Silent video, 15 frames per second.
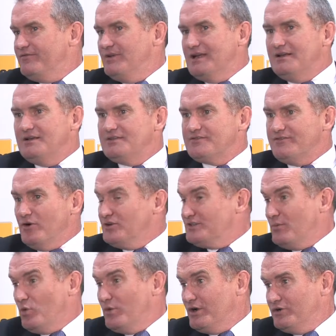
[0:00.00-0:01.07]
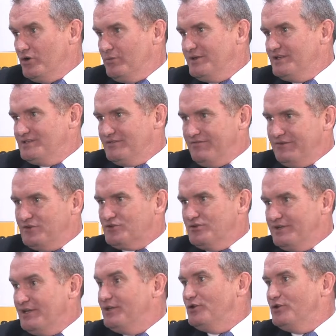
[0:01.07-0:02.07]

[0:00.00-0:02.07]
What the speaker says: as far as I'm aware, nobody has officially